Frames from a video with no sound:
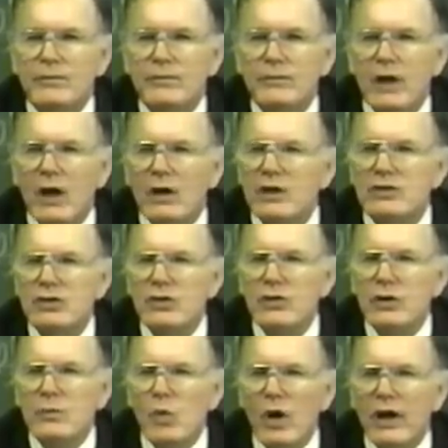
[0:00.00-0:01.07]
Now listen to
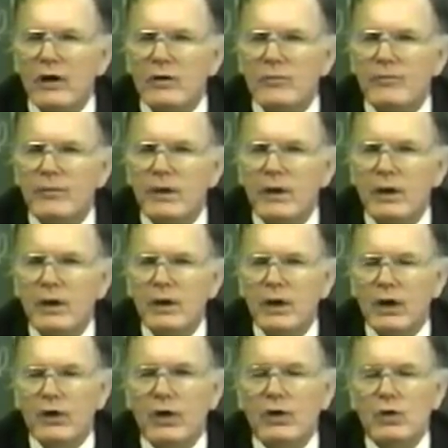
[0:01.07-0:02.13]
him well.
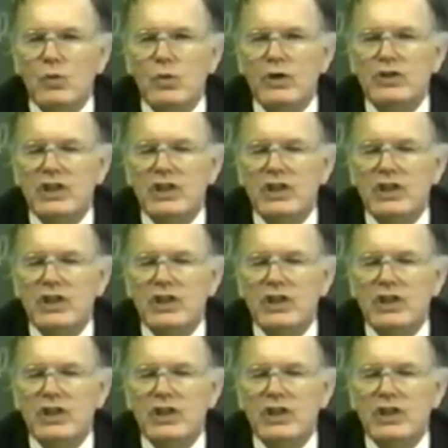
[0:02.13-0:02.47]
In other words,